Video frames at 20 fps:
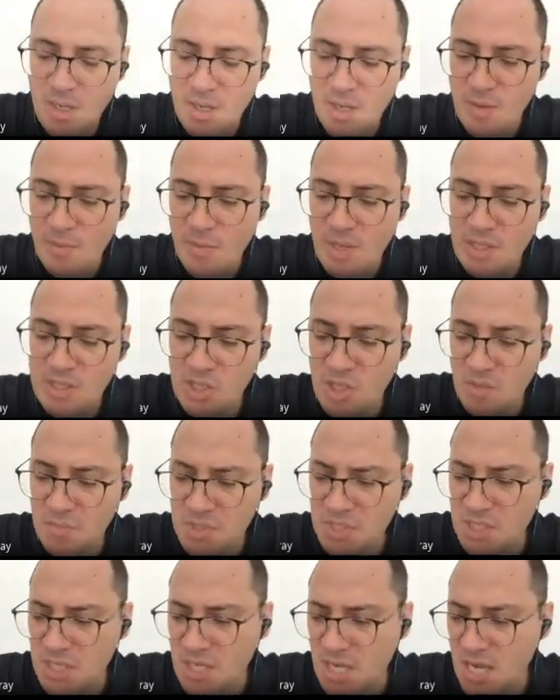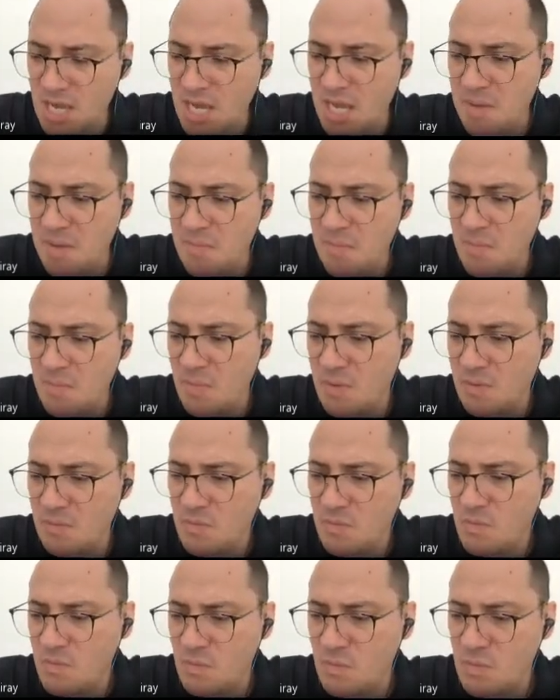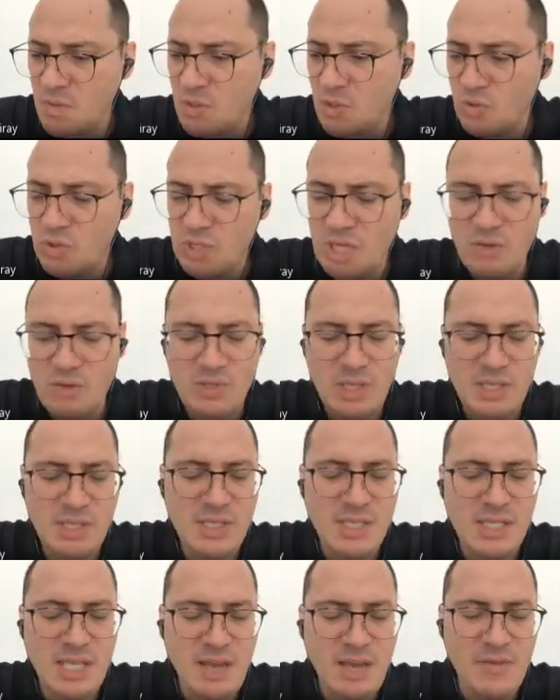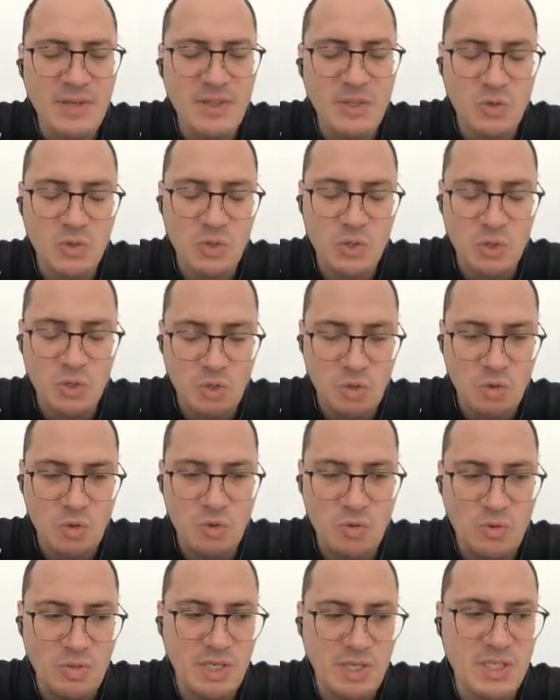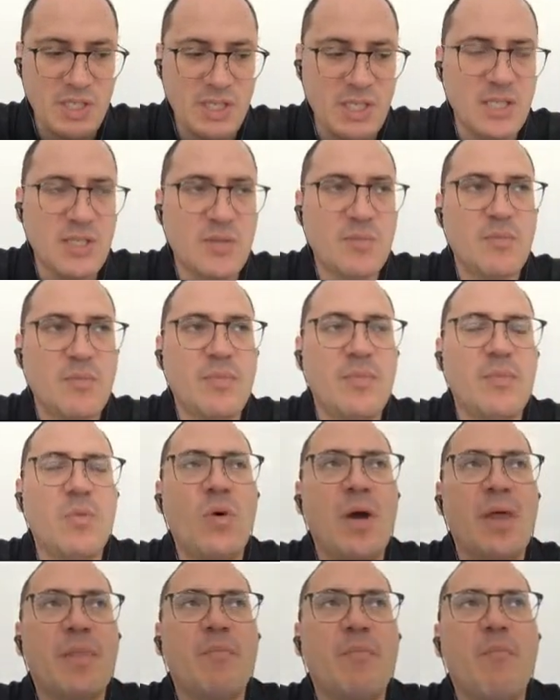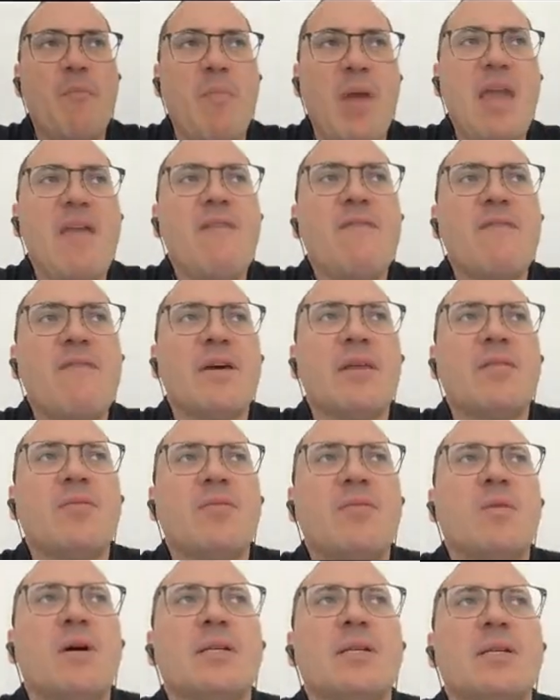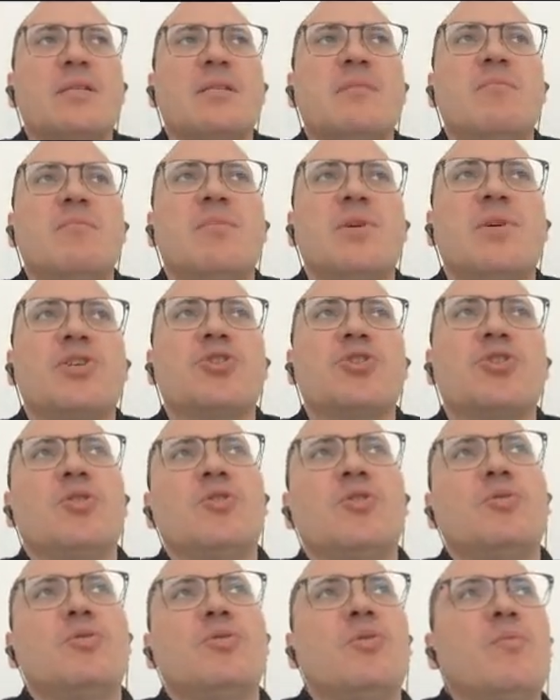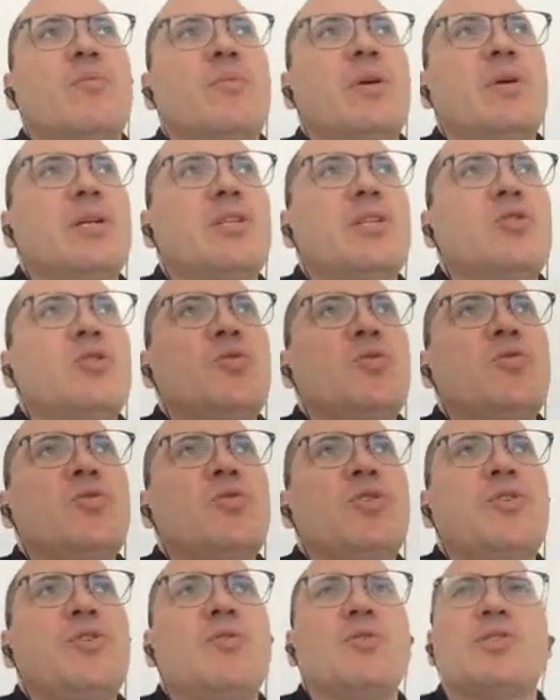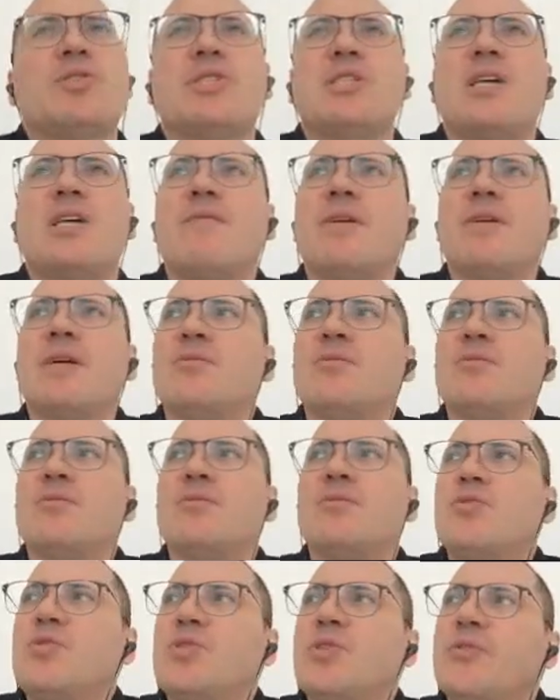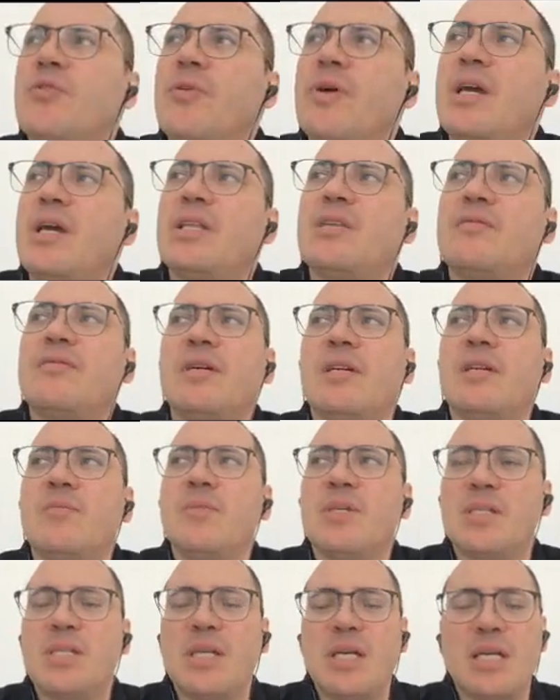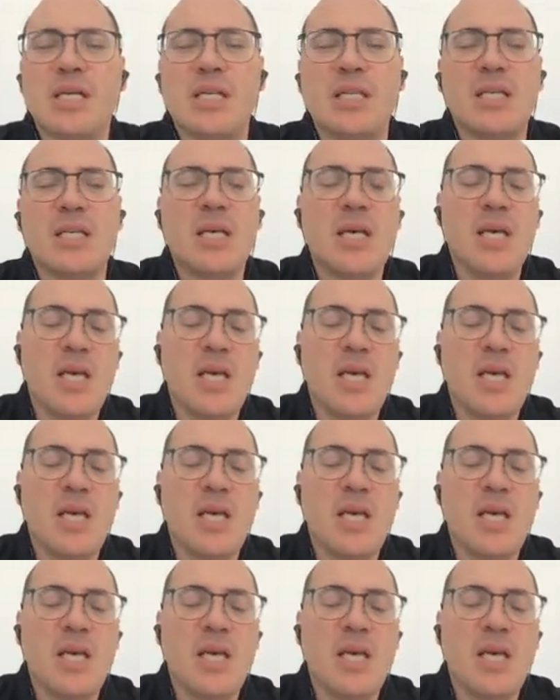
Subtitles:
But sometime in 2007 or so, this is when Maven was in version number 207 or 208, if I'm not mistaken.